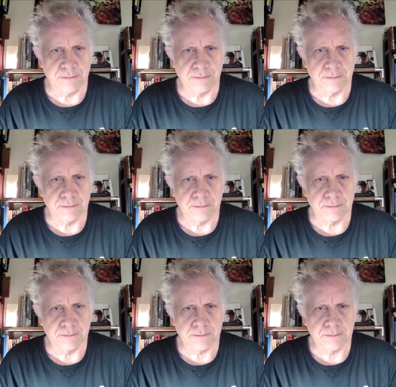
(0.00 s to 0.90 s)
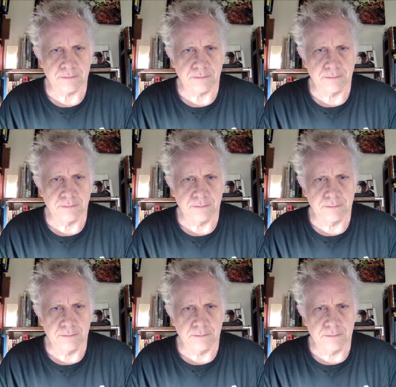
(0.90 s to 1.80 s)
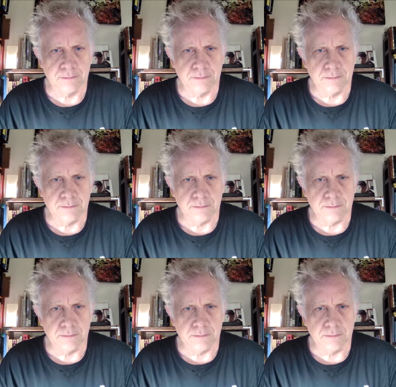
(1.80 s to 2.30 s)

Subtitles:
(silence)